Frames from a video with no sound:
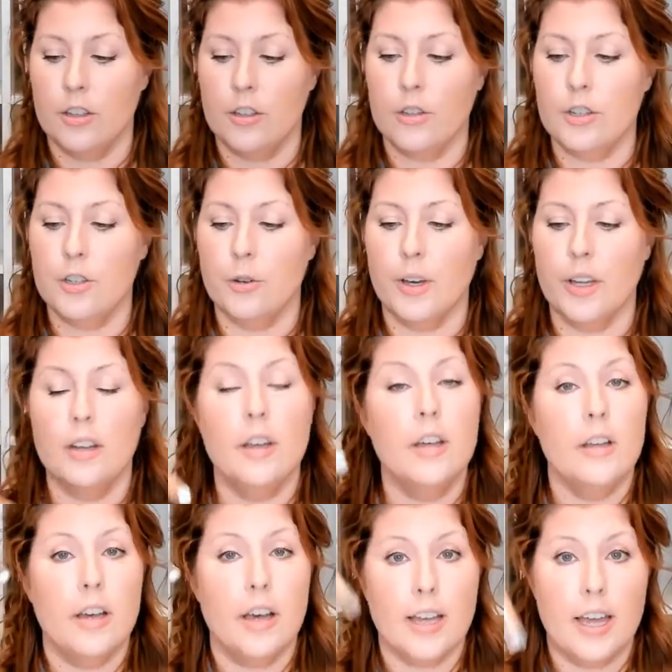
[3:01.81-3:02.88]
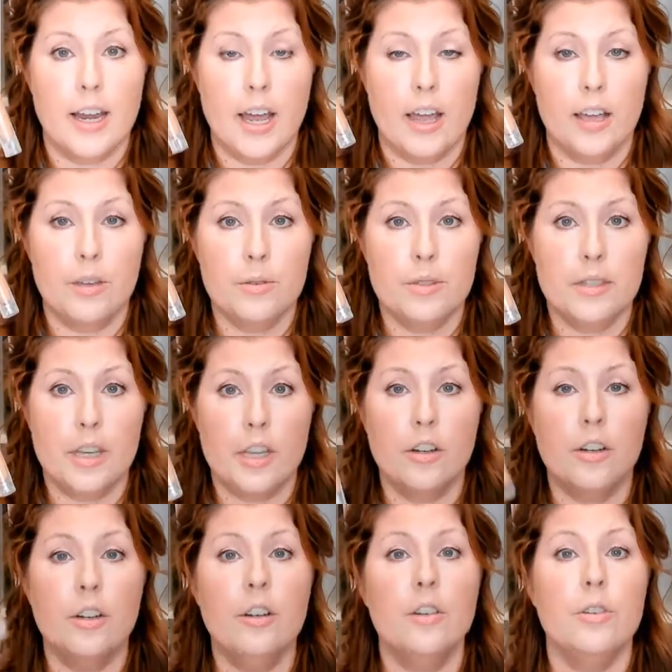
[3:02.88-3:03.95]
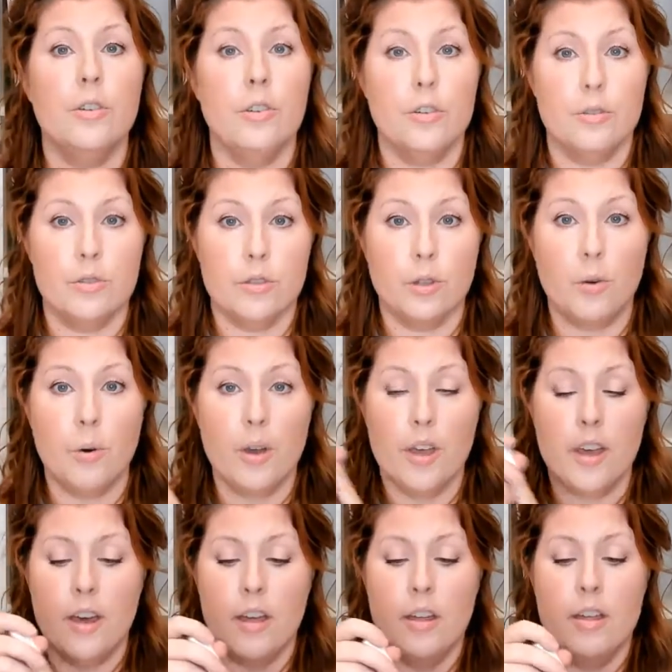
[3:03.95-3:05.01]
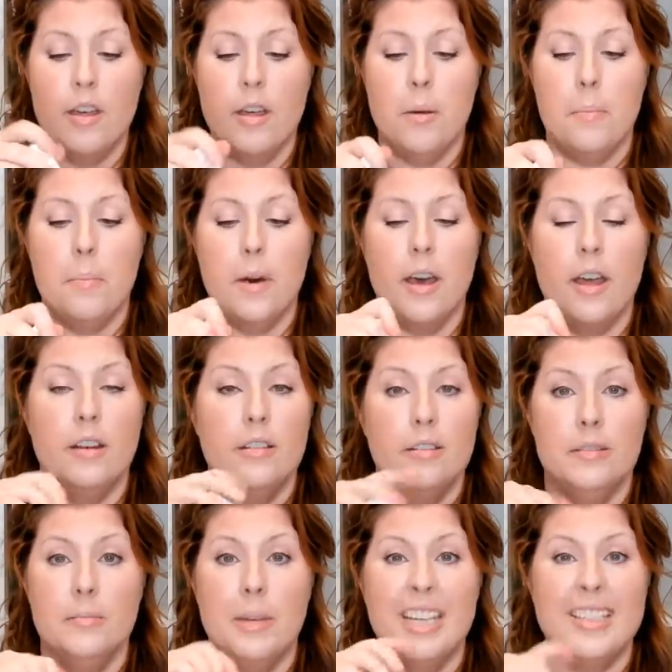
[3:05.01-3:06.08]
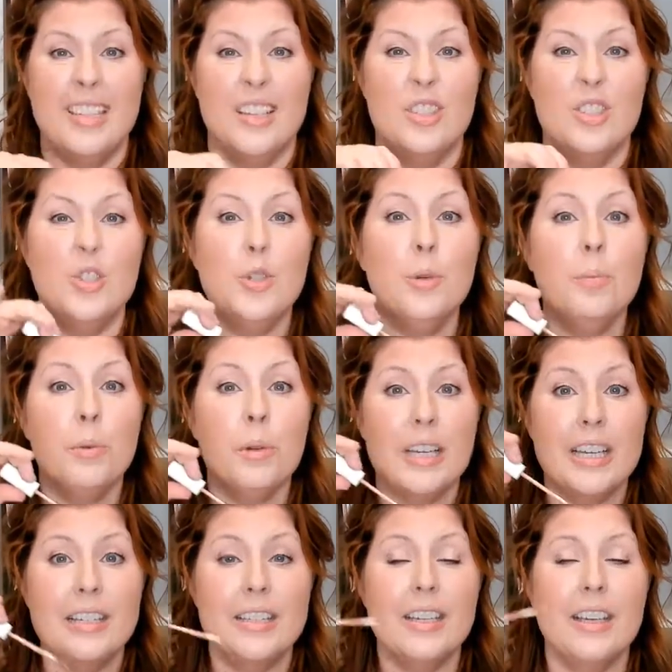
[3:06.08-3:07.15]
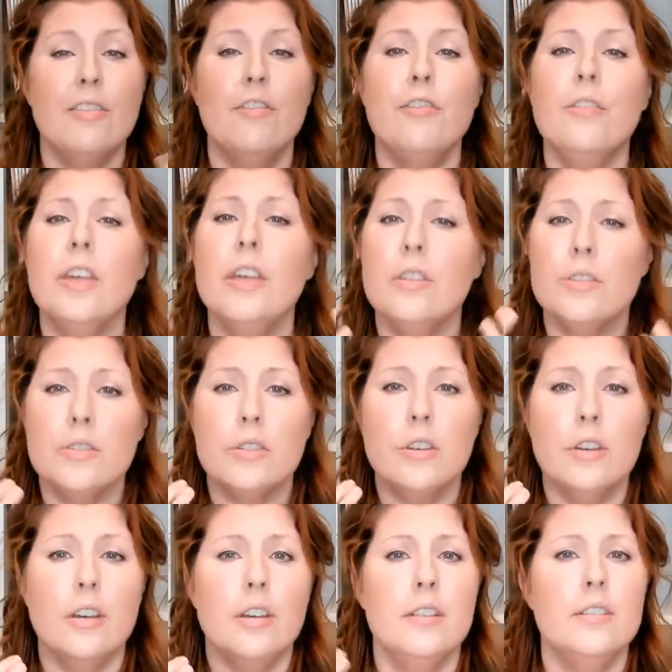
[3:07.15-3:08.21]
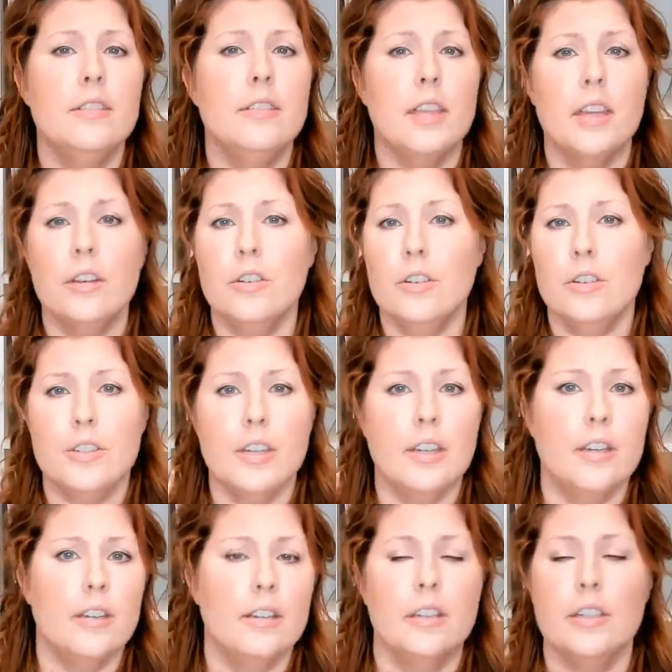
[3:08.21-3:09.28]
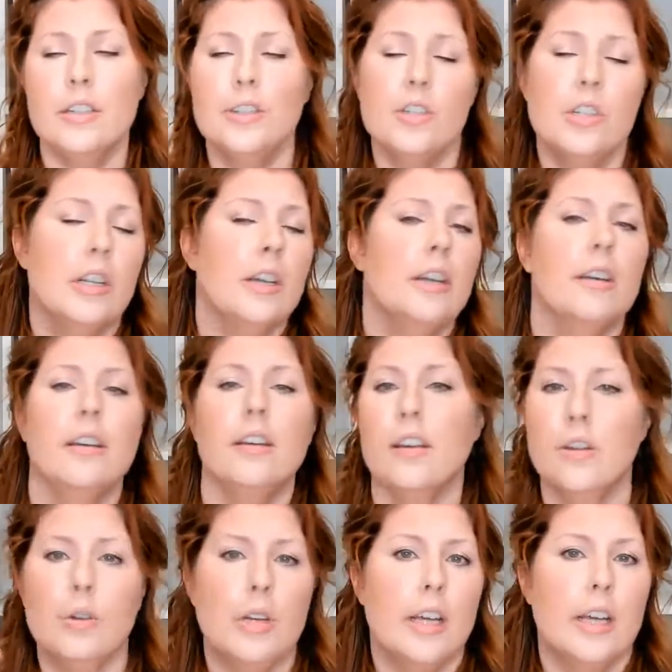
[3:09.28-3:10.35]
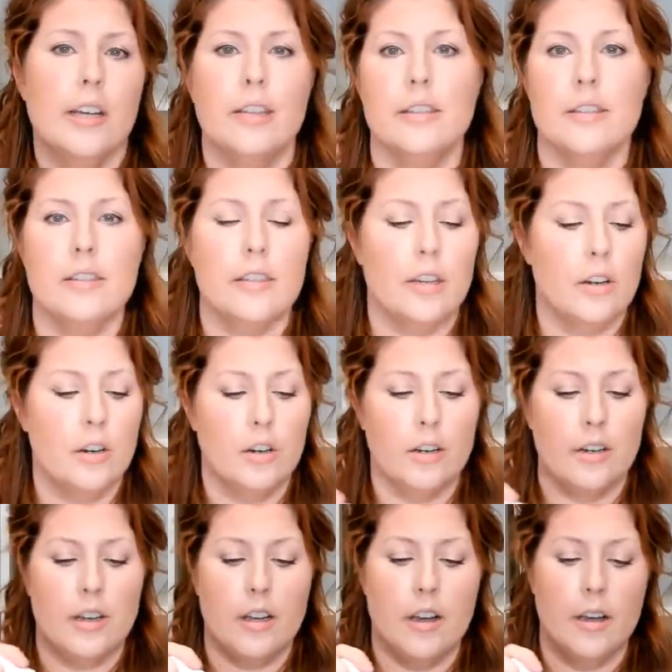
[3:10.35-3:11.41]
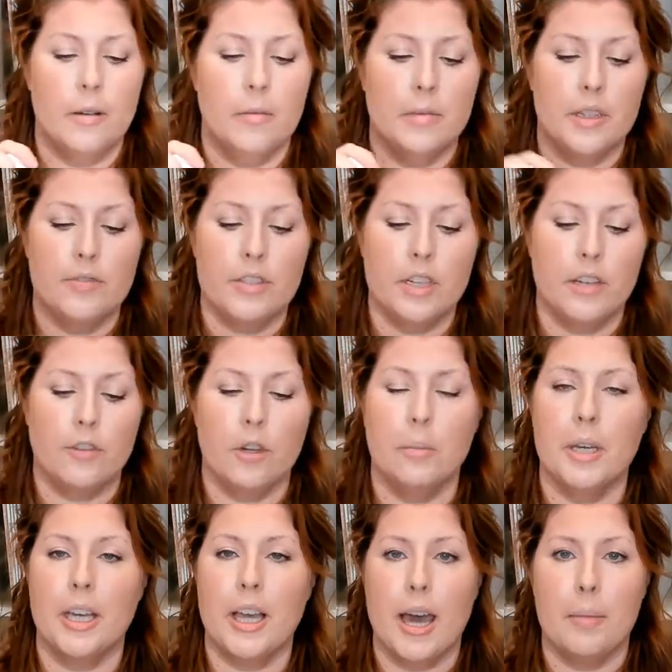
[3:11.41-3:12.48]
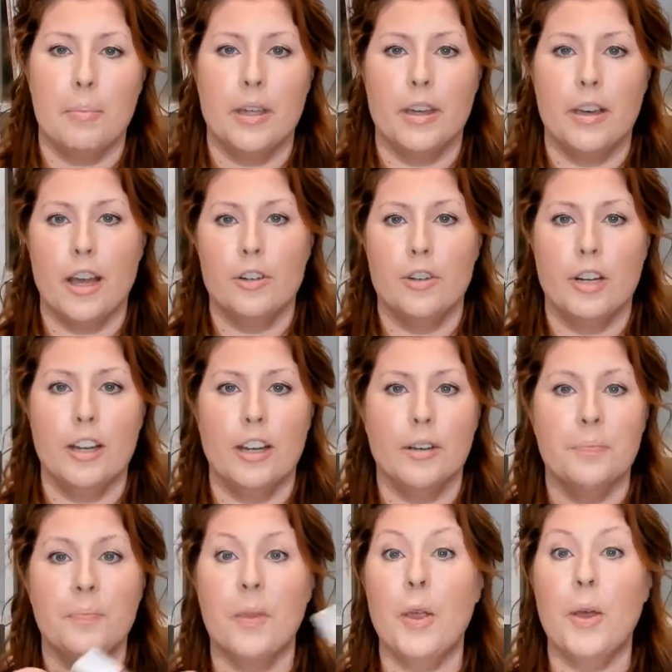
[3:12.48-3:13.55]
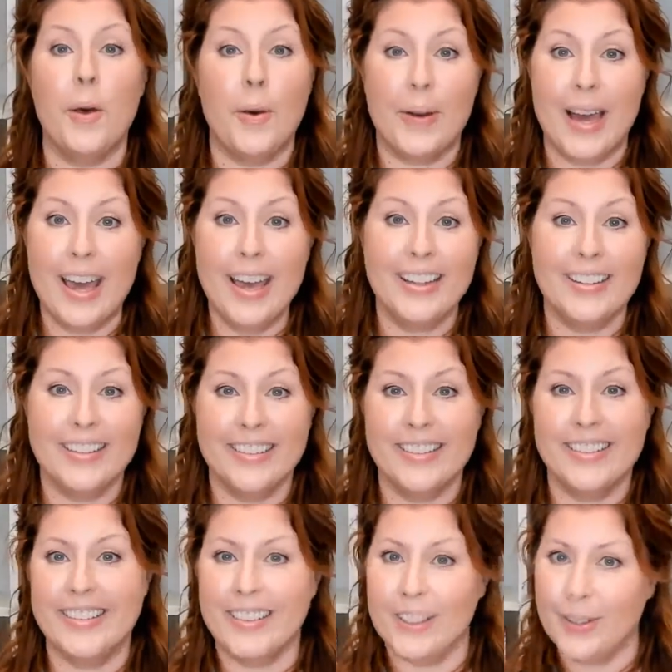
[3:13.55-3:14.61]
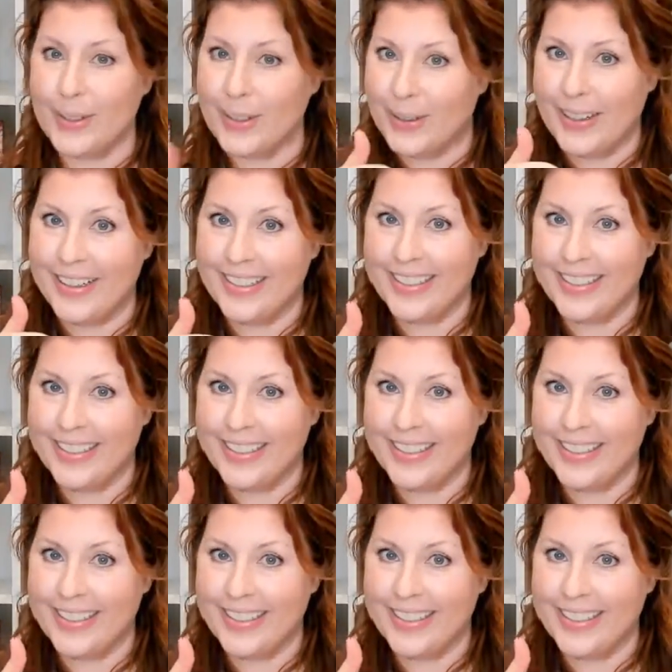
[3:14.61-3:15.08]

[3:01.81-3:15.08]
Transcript: You can do it. Again, I use Cedar. You could use Sequoia, but makes it super easy, feels good, skin nourishing, conditioning ingredients that are lifting, firming, happy, hydrating. Okay? You can do it.